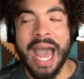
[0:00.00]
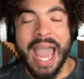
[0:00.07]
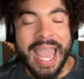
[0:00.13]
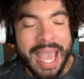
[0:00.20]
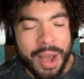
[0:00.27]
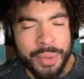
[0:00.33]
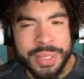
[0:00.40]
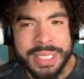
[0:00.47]

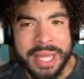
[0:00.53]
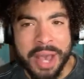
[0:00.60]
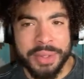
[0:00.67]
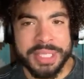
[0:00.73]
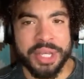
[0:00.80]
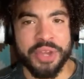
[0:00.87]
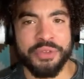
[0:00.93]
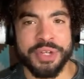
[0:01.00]
was
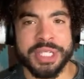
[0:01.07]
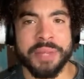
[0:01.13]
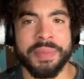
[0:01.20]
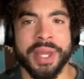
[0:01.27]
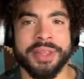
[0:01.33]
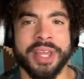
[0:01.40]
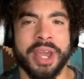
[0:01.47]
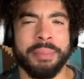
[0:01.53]
looking for something. I
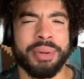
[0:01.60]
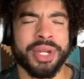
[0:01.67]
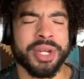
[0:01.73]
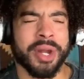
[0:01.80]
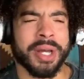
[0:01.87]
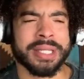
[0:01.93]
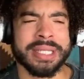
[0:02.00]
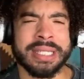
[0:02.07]
think I put it
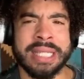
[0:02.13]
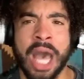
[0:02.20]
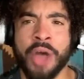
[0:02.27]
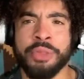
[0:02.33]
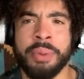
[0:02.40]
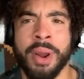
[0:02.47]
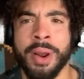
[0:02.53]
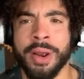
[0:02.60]
on South
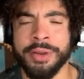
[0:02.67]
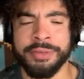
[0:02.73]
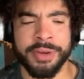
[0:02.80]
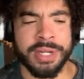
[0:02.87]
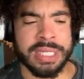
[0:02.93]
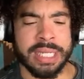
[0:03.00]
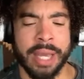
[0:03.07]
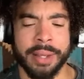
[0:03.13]
Park for a
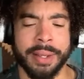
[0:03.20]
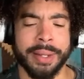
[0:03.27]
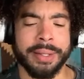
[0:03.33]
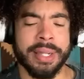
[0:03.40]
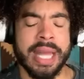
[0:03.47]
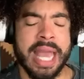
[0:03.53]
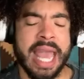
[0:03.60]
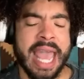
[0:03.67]

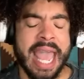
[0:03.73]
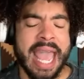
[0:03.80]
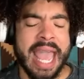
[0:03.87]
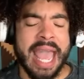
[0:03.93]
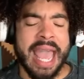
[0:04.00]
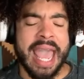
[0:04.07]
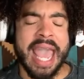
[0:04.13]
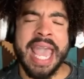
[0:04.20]
second.
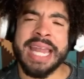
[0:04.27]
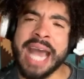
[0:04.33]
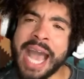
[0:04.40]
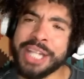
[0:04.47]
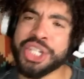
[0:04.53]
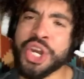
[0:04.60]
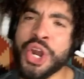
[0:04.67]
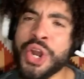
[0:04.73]
And I
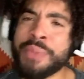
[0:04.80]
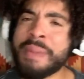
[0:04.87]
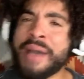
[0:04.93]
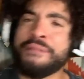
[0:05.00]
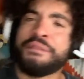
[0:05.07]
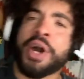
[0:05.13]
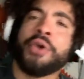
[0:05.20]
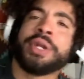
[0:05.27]
turned my
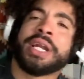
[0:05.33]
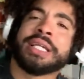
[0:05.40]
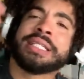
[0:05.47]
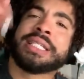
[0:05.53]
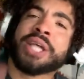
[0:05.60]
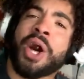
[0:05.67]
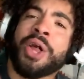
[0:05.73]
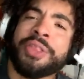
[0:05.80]
phone and I
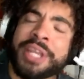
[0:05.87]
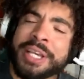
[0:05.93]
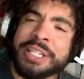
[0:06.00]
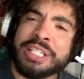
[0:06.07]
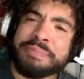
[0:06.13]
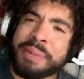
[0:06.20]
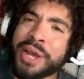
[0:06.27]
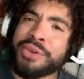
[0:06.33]
saw the
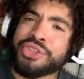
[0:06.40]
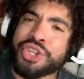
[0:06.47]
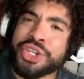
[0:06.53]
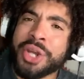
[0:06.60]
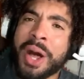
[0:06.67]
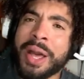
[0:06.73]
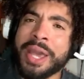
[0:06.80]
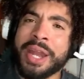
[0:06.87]
explosion,
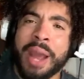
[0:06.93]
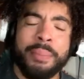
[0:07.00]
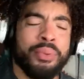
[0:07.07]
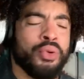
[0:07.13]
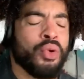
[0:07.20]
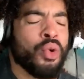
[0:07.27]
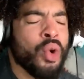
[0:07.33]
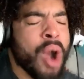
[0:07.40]
y'all. And I
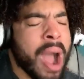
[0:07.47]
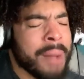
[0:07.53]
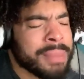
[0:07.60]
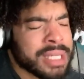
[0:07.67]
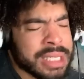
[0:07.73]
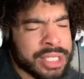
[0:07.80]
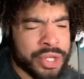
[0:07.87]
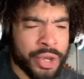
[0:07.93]

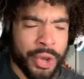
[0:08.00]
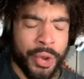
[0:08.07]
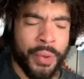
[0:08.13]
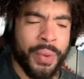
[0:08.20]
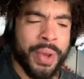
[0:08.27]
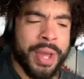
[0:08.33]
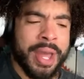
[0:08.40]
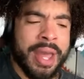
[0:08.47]
promise you,
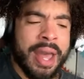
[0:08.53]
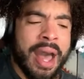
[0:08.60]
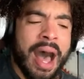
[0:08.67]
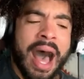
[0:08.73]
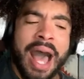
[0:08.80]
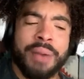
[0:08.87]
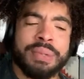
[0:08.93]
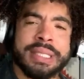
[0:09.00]

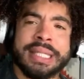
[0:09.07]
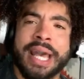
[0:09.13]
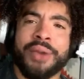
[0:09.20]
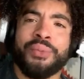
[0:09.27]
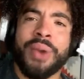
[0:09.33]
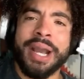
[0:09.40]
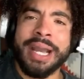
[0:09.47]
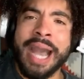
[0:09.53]
I was like,
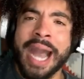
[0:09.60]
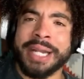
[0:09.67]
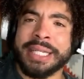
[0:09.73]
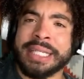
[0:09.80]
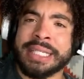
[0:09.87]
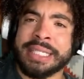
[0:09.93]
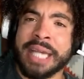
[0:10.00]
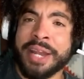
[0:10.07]
what kind of
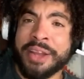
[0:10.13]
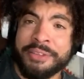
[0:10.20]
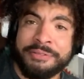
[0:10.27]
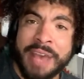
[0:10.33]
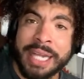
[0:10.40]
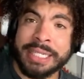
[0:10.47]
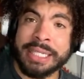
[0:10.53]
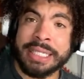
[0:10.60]
stunt
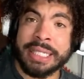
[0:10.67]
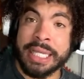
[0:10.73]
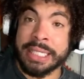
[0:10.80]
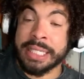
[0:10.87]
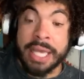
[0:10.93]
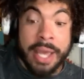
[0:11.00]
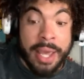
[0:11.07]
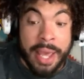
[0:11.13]
effect is this?
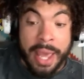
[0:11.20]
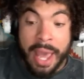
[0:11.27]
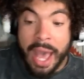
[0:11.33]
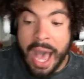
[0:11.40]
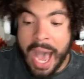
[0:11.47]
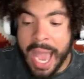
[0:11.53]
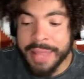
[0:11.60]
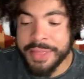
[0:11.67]

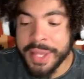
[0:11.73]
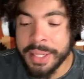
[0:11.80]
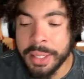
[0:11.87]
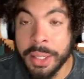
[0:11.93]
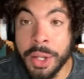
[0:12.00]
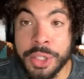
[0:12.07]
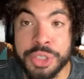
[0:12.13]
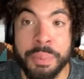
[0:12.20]
I then
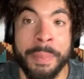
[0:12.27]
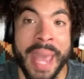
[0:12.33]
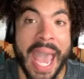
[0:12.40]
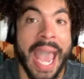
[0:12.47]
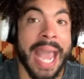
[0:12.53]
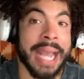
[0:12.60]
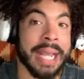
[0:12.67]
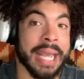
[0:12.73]
looked
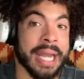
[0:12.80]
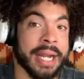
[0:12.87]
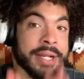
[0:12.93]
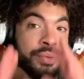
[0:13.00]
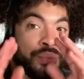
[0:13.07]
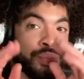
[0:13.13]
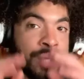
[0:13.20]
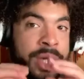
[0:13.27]
back and I
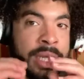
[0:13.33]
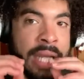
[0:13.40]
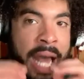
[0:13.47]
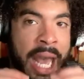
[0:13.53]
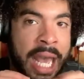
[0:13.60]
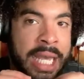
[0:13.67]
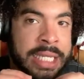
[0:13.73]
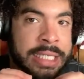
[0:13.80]

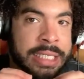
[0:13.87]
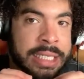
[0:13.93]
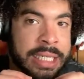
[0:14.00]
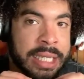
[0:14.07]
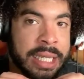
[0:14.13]
realized